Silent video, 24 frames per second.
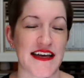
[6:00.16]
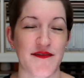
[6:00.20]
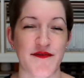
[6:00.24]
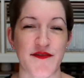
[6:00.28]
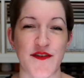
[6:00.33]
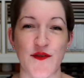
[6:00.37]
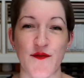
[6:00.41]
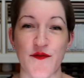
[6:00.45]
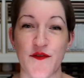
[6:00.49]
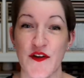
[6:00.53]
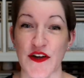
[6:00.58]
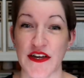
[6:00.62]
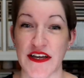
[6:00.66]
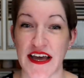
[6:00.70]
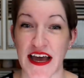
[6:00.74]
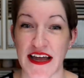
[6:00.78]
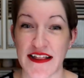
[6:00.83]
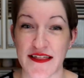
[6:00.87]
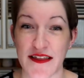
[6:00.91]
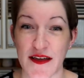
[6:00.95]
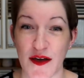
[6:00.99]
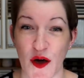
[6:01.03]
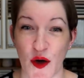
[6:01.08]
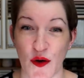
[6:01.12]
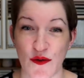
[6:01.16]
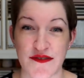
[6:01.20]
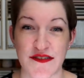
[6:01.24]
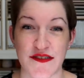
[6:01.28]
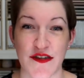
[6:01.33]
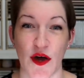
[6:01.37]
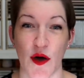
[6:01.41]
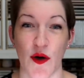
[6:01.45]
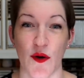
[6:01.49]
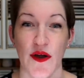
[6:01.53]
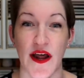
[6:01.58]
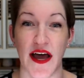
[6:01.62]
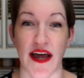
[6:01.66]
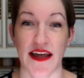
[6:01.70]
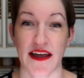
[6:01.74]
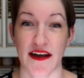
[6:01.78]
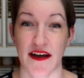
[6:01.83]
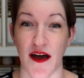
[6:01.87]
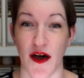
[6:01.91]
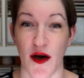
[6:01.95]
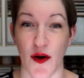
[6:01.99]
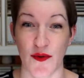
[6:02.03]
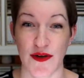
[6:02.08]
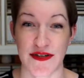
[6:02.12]
If you forget the host code, I
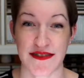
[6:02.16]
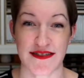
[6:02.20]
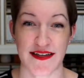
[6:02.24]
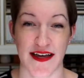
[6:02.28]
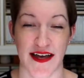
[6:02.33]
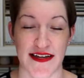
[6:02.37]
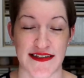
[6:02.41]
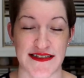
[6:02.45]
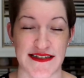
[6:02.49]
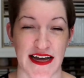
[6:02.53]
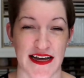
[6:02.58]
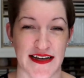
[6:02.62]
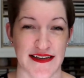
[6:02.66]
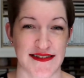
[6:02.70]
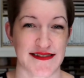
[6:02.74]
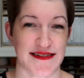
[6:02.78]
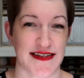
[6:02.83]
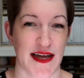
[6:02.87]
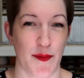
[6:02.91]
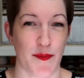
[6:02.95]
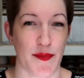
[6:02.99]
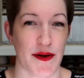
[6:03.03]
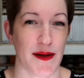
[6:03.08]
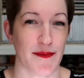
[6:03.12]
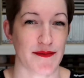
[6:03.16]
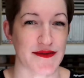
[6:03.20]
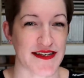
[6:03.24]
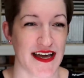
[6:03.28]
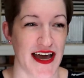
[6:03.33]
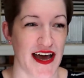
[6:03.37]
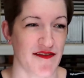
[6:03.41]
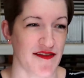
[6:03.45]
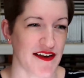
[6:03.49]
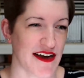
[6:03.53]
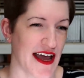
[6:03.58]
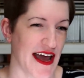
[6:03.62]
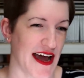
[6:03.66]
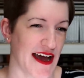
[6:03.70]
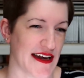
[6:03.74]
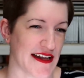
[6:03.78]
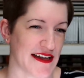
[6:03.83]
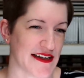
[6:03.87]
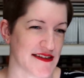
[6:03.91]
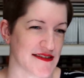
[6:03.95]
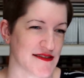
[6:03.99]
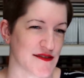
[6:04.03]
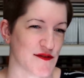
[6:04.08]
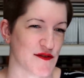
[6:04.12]
can always contact Stampin' Up! to have it
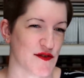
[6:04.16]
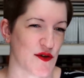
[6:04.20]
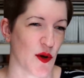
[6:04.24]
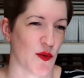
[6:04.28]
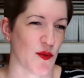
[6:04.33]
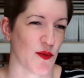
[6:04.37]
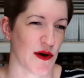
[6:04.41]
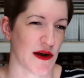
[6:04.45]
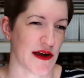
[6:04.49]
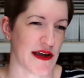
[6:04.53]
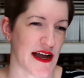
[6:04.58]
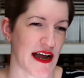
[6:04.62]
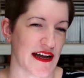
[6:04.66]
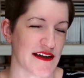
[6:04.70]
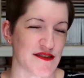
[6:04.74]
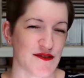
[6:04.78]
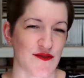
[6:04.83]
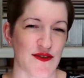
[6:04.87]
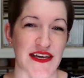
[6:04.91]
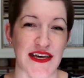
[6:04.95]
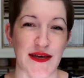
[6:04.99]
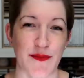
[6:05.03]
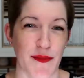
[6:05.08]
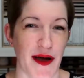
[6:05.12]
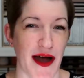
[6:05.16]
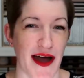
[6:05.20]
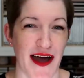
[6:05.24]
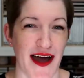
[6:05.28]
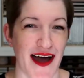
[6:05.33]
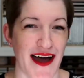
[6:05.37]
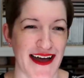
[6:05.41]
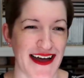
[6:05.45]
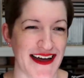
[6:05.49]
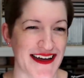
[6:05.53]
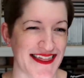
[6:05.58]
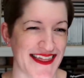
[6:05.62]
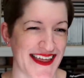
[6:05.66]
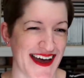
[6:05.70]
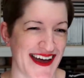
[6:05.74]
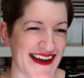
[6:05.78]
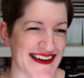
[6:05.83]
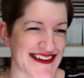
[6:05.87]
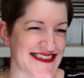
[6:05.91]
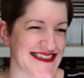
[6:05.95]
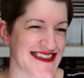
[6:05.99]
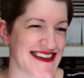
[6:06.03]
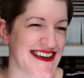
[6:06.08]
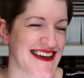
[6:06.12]
added. So don't worry, I do keep my eye on
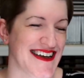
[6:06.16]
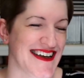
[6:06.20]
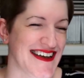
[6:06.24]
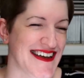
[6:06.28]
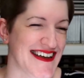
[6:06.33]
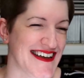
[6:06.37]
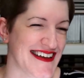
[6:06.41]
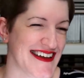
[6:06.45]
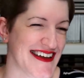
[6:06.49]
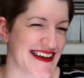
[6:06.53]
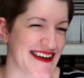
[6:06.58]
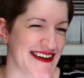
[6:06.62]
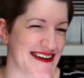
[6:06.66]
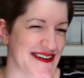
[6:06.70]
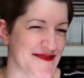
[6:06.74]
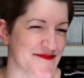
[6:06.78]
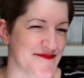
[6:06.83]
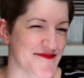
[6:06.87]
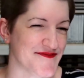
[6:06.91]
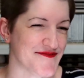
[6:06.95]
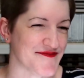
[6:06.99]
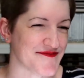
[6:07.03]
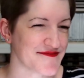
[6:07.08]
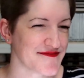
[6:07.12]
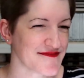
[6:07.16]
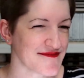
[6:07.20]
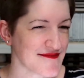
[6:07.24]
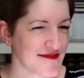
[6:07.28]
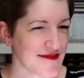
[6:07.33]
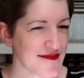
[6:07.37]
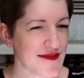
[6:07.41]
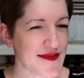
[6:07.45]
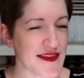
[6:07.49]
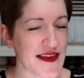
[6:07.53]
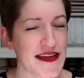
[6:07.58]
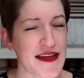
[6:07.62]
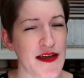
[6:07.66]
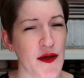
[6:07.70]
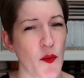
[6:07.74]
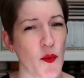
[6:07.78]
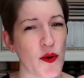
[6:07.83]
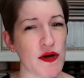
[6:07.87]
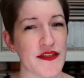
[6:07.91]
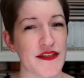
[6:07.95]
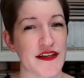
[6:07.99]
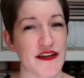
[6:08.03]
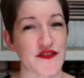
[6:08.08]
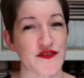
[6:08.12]
that. Um,
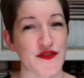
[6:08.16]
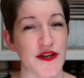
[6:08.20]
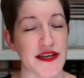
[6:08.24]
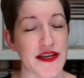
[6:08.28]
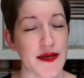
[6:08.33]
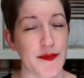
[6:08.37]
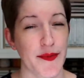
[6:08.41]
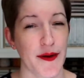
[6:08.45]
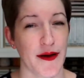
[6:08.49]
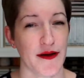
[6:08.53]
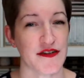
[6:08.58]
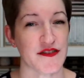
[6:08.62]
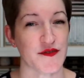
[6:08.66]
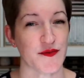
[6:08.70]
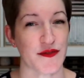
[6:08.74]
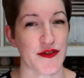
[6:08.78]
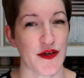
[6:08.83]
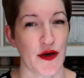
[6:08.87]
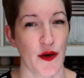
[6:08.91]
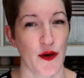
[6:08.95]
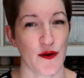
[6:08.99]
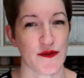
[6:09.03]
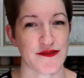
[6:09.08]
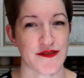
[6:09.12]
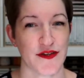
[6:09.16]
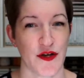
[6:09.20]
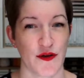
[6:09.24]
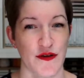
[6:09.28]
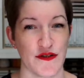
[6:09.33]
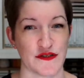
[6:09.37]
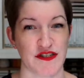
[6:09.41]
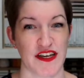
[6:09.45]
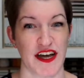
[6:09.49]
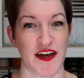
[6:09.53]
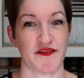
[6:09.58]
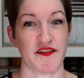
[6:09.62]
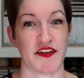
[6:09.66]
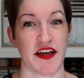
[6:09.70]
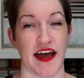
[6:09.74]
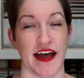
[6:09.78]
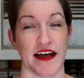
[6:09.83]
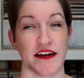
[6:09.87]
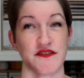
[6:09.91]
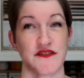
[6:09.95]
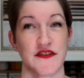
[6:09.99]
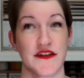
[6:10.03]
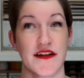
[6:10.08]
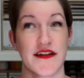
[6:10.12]
one of the tricky parts with the host code is you have to
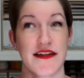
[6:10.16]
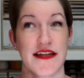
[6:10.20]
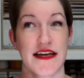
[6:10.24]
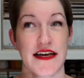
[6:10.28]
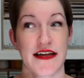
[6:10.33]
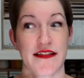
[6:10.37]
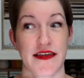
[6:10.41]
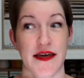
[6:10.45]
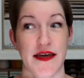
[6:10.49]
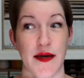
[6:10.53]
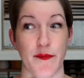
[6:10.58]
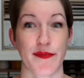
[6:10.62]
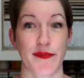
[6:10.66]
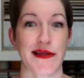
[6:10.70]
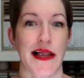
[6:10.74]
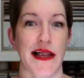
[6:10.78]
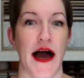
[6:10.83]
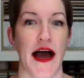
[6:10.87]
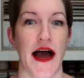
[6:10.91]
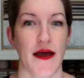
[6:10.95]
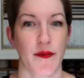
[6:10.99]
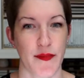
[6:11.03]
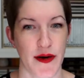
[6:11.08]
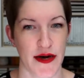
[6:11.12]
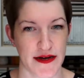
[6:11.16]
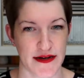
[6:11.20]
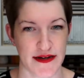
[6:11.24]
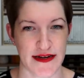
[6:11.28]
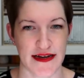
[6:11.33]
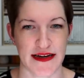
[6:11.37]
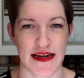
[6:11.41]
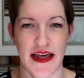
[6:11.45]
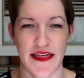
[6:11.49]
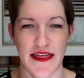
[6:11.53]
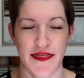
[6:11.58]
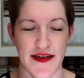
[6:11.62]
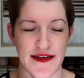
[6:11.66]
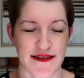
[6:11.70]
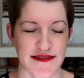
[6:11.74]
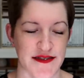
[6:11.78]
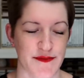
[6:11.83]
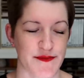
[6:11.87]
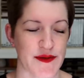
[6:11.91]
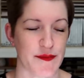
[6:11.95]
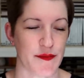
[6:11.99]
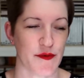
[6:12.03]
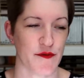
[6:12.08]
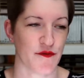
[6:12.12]
actually click the apply button, and I think
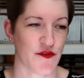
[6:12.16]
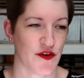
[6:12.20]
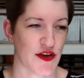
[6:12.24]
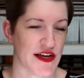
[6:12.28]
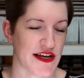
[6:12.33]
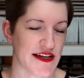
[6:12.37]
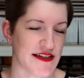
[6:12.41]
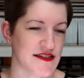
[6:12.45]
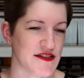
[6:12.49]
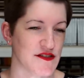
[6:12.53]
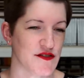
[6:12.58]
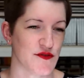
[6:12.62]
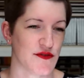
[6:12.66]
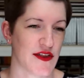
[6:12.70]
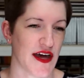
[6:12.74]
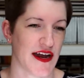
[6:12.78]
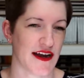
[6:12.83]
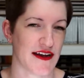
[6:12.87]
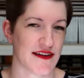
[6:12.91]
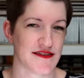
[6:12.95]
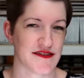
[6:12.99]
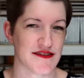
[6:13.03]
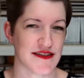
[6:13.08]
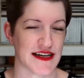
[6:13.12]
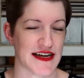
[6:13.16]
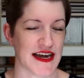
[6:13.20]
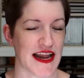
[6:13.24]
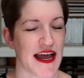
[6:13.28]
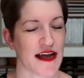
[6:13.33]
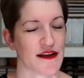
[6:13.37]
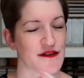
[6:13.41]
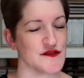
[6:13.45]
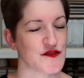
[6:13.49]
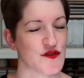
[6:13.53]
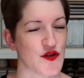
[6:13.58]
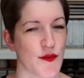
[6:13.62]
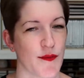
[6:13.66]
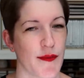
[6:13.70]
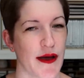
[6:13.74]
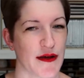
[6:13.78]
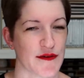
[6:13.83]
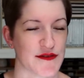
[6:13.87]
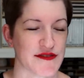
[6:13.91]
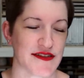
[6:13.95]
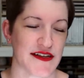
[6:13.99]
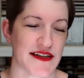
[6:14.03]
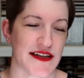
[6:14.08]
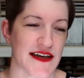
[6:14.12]
some people forget to do that. It's an extra
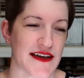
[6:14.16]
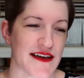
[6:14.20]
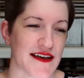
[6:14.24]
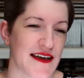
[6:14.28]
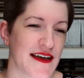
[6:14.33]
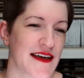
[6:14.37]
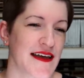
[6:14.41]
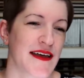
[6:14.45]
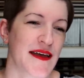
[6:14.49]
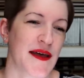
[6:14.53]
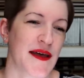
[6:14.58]
mouse click.